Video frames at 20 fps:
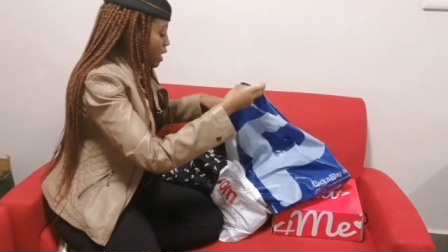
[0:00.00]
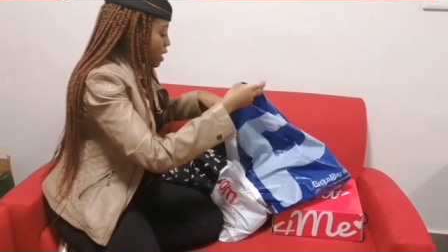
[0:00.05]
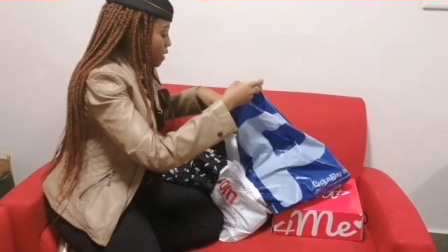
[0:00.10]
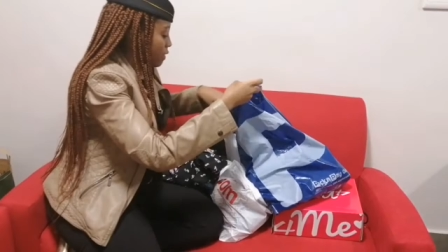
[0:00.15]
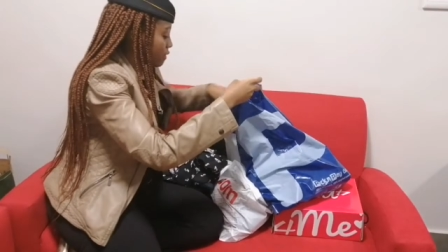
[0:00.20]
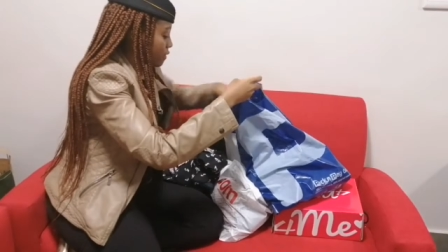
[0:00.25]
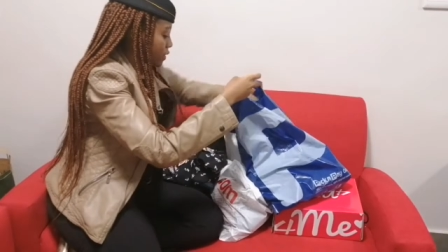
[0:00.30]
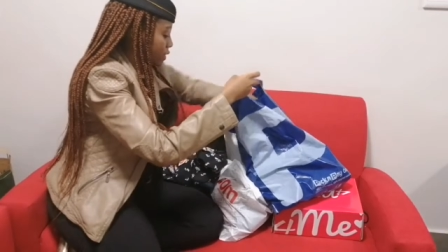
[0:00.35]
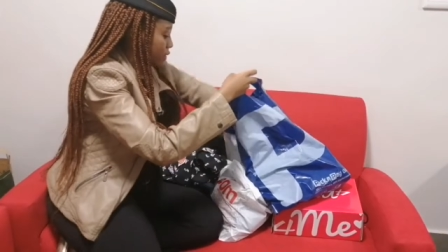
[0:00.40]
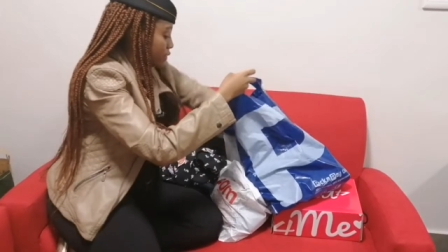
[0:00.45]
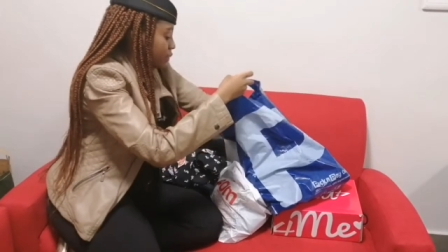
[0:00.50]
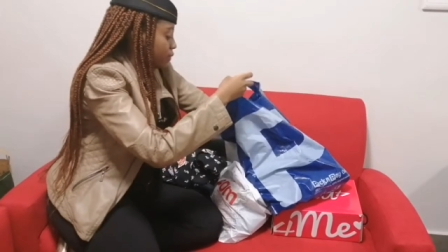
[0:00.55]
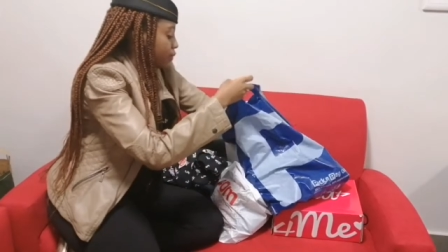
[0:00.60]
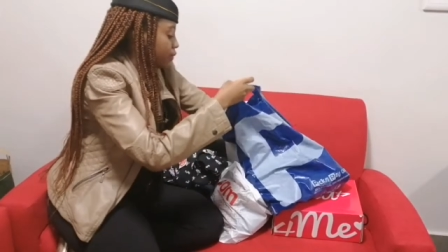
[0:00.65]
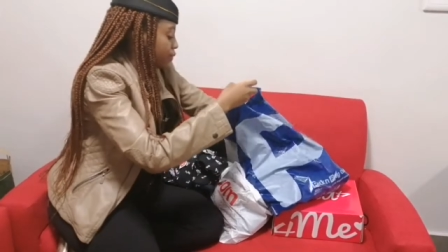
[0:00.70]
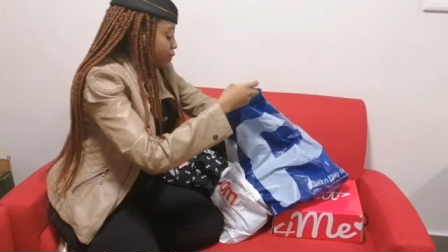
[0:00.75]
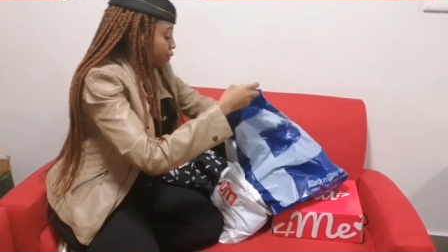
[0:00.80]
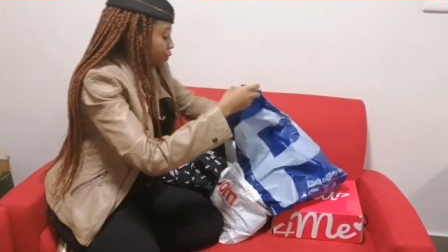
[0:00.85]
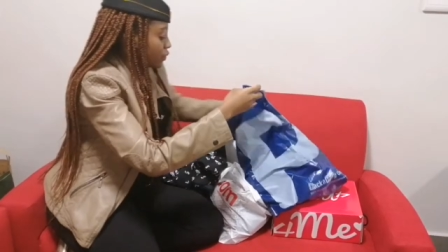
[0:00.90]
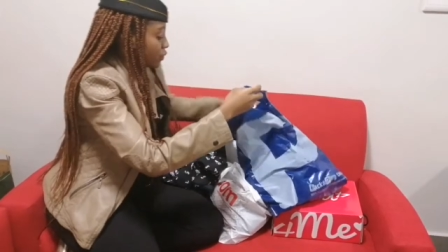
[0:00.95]
have
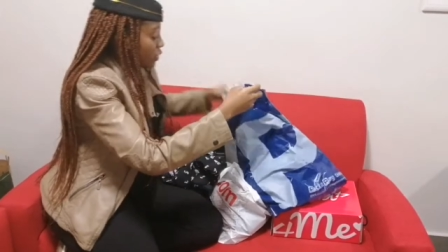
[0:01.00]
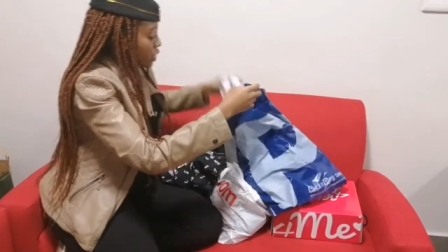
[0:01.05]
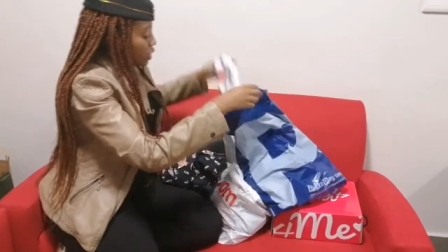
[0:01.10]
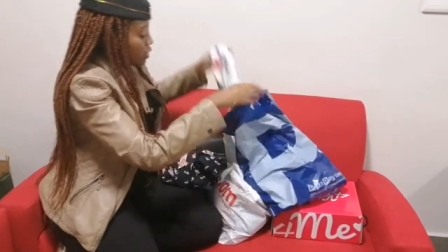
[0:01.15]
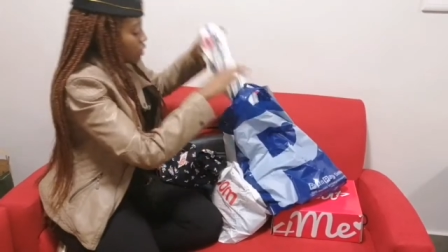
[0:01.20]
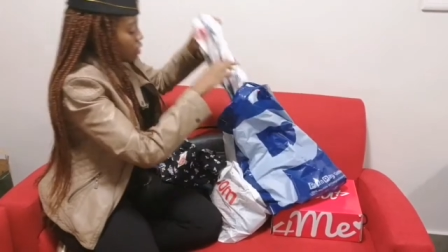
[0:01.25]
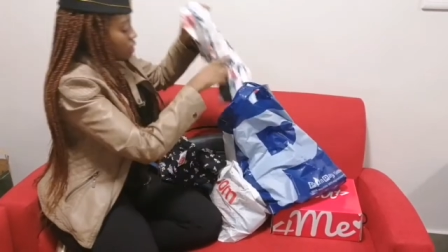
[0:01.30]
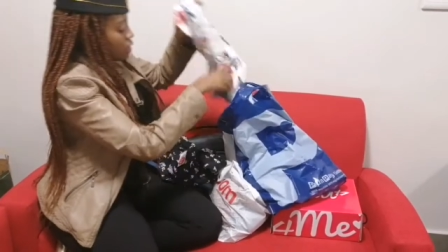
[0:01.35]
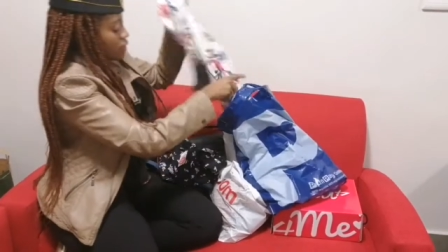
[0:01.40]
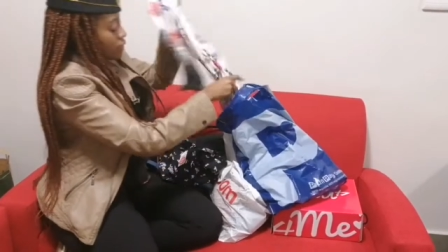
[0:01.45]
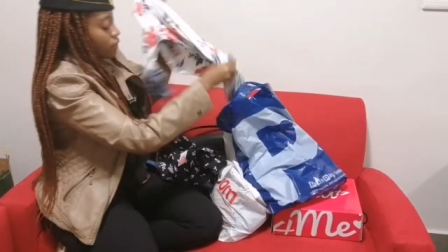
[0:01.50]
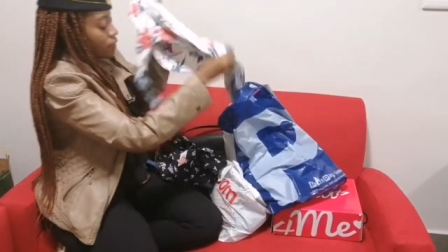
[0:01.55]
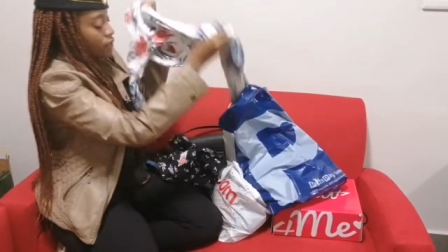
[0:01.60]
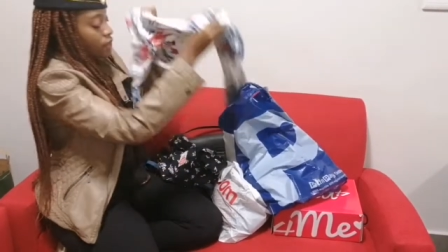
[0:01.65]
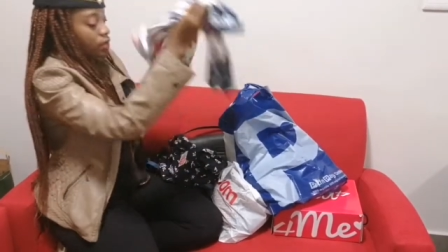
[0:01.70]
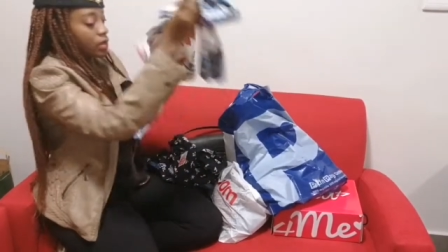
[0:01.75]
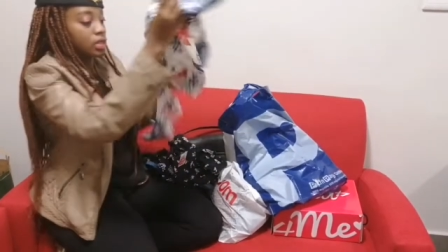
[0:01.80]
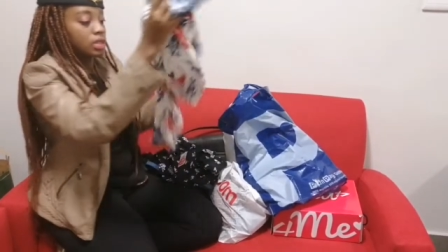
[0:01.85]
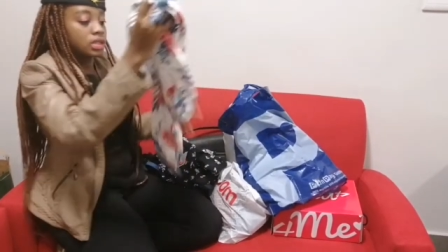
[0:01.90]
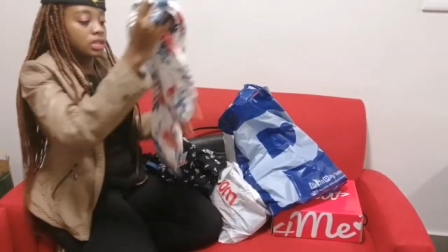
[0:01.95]

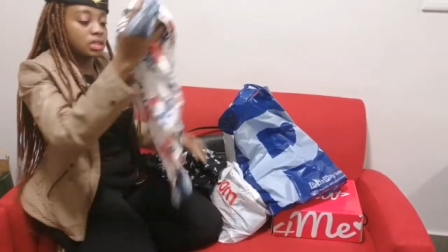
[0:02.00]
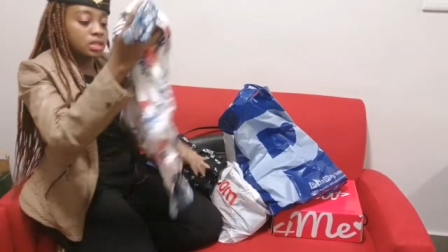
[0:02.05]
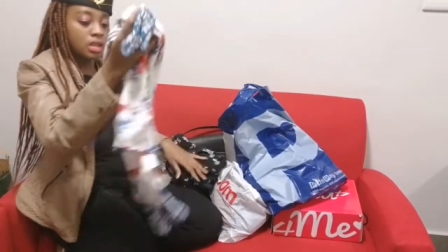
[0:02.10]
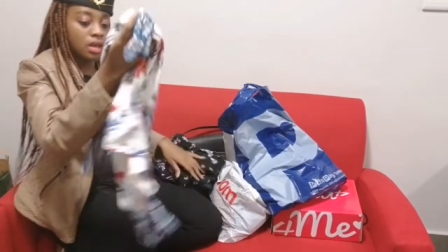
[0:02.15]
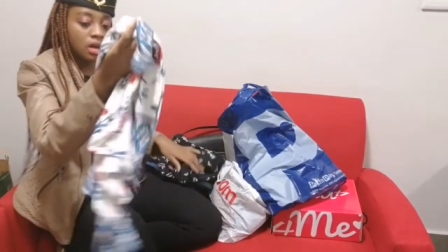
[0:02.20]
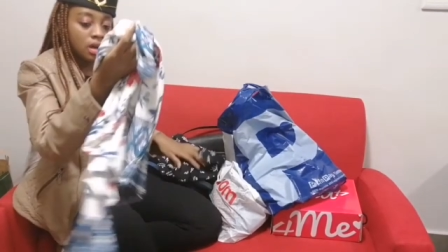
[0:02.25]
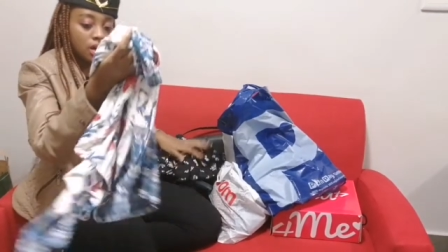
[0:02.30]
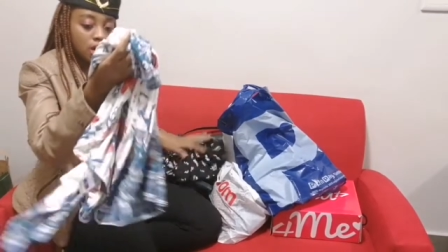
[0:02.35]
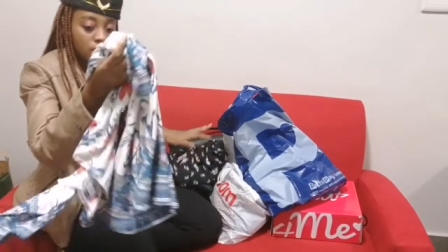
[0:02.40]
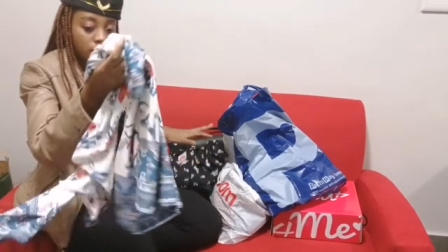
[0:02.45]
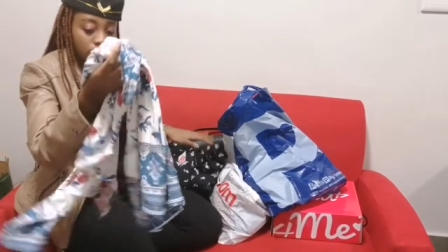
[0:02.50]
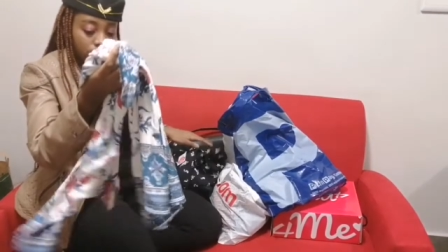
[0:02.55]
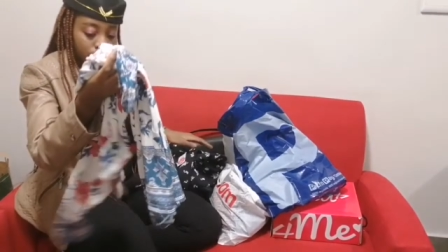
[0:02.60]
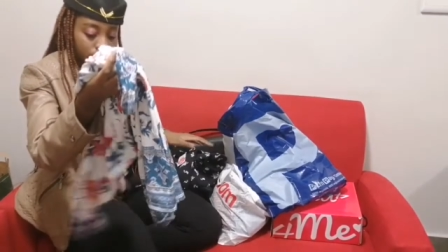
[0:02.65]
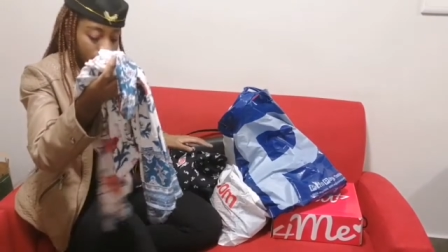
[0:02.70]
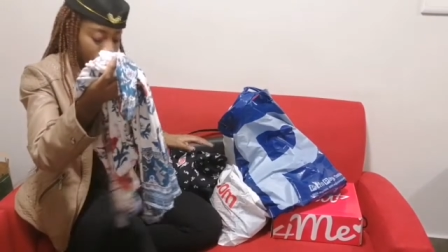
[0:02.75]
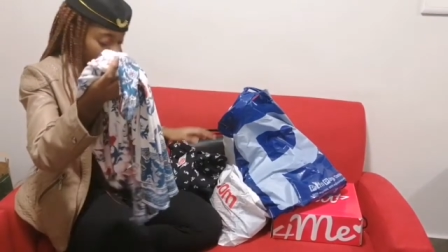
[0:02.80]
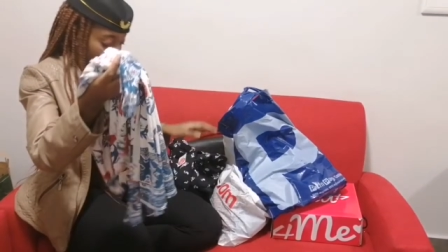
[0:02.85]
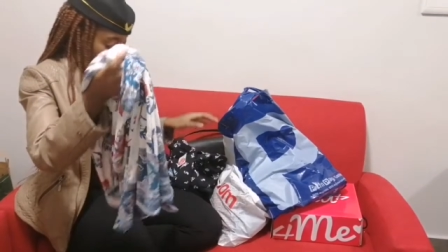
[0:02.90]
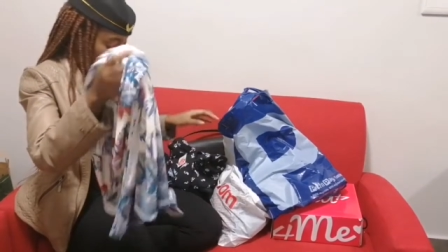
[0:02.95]
this uh,
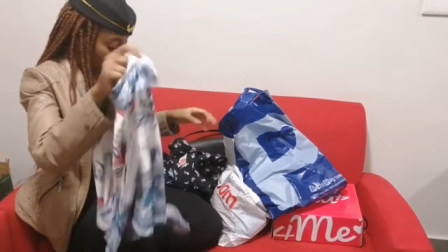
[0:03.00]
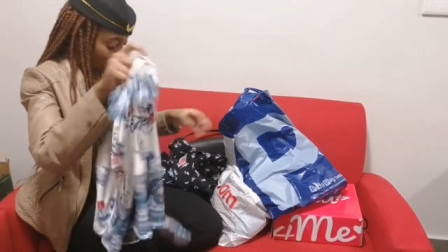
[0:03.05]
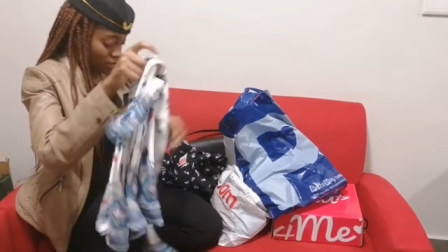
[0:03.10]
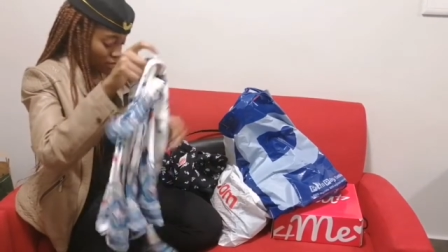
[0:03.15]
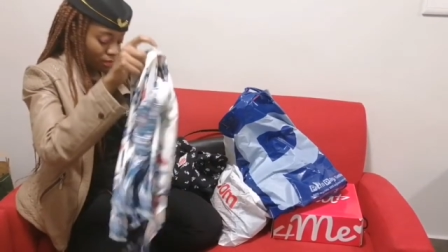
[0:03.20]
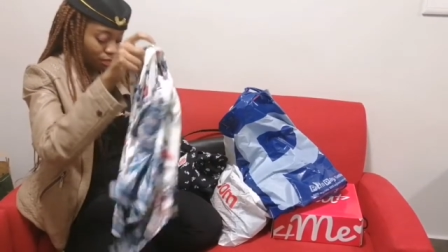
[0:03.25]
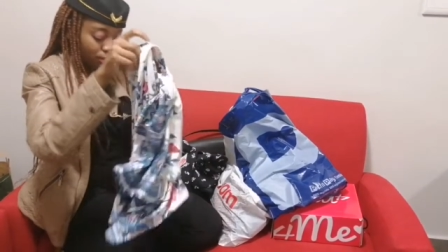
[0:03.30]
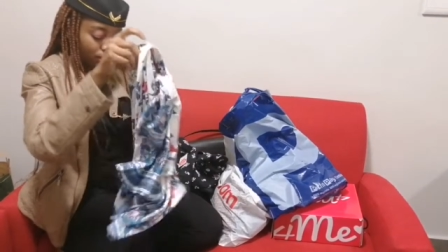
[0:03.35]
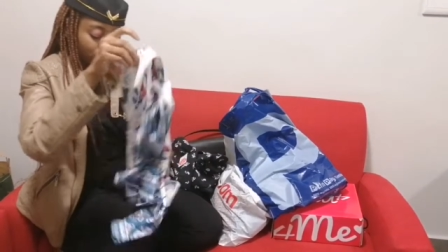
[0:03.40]
this